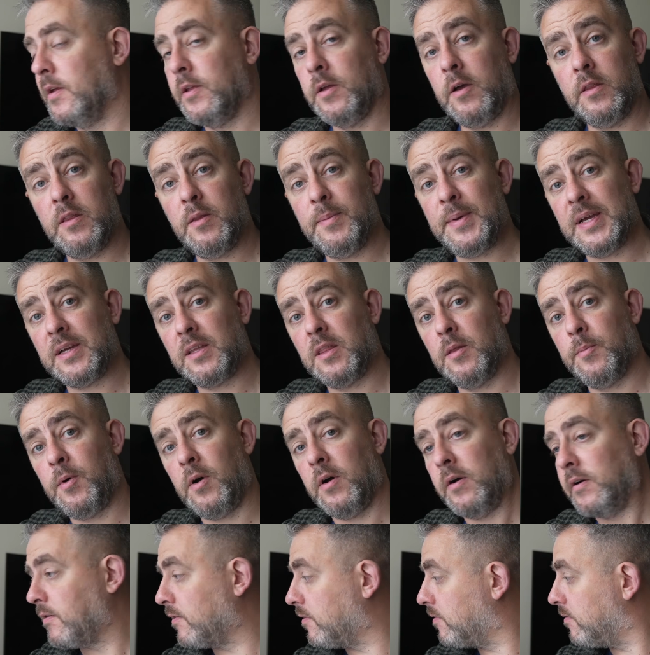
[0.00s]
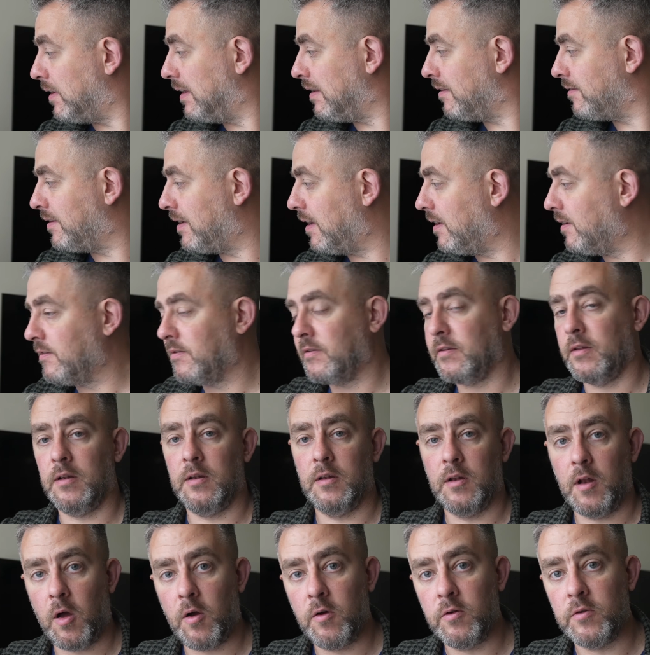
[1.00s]
On the back of the box, it says
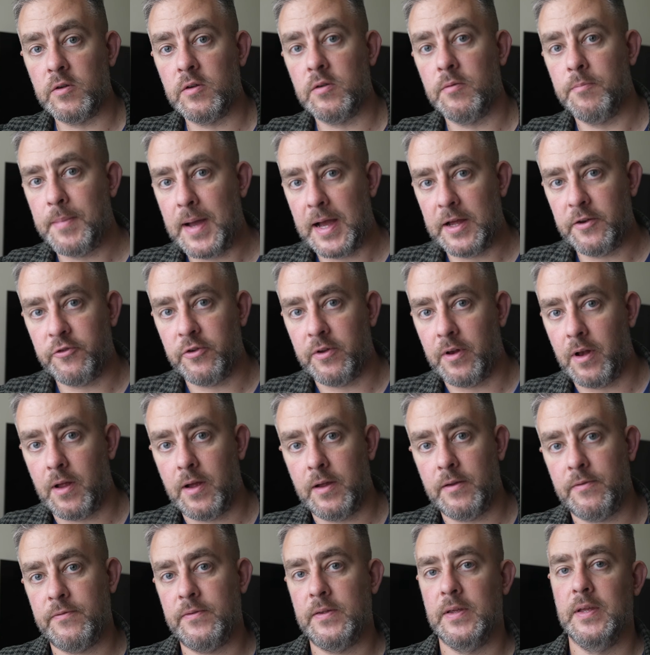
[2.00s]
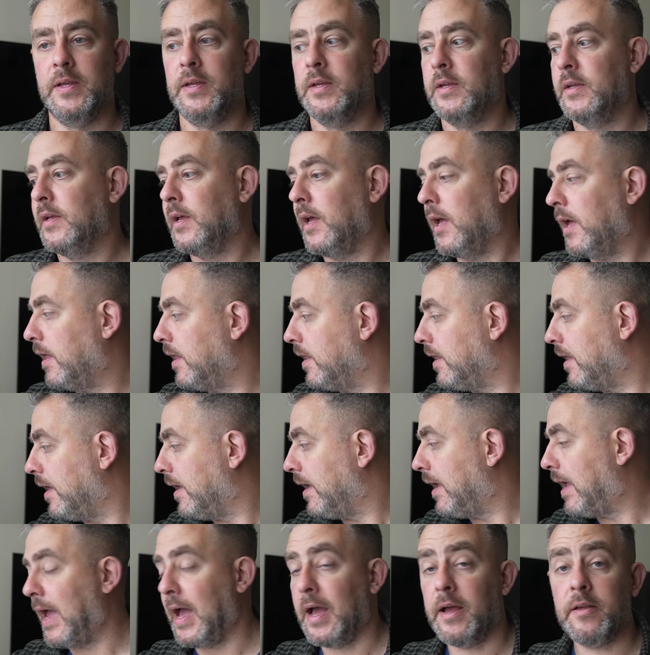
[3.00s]
long battery life.
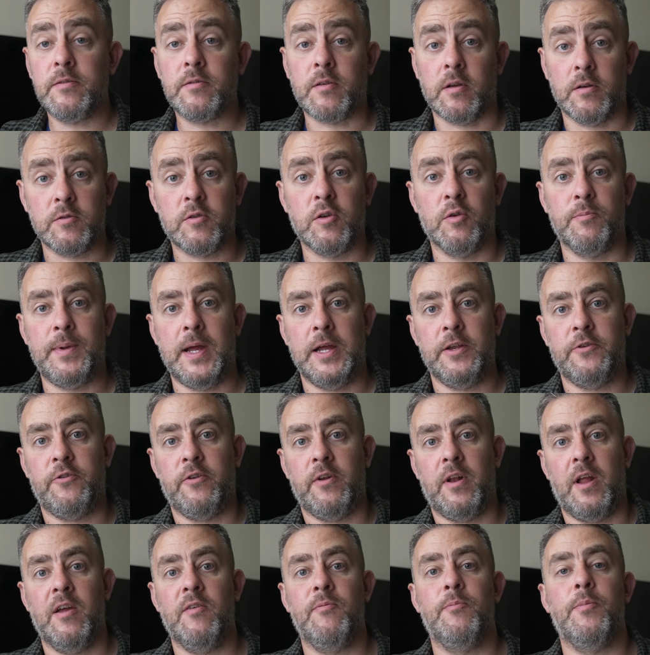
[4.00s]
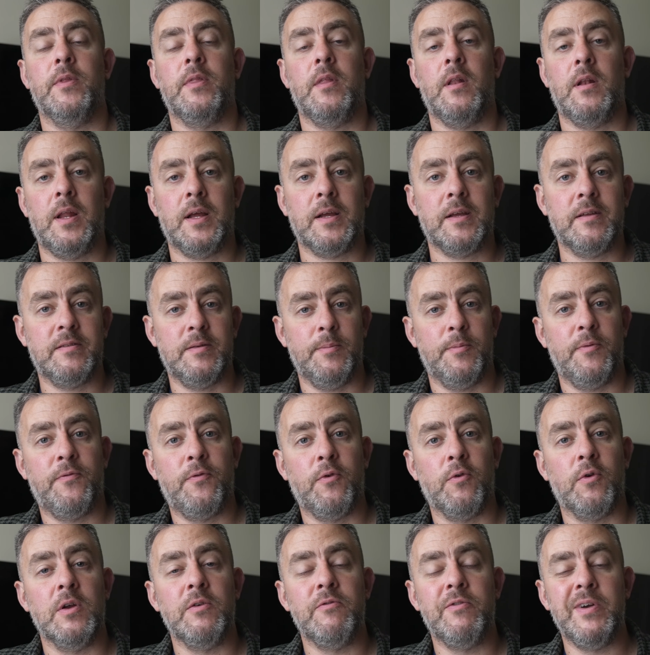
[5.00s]
It has got a good battery life, but like I said
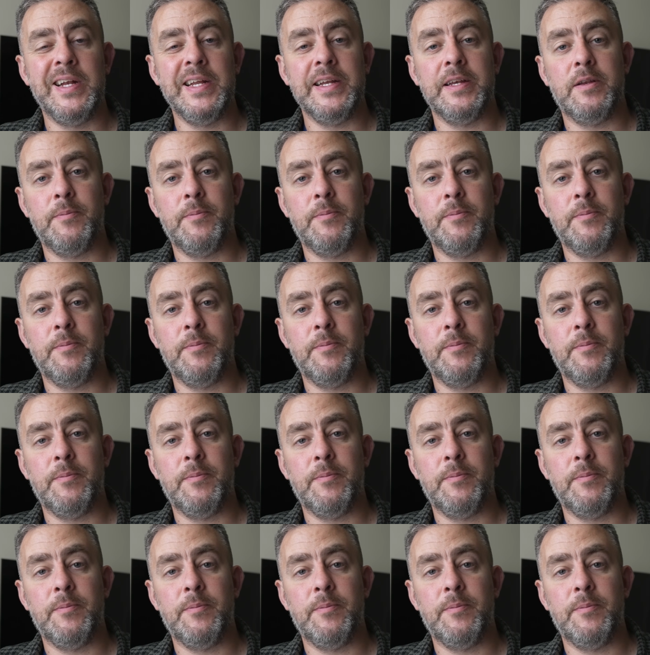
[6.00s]
before, it really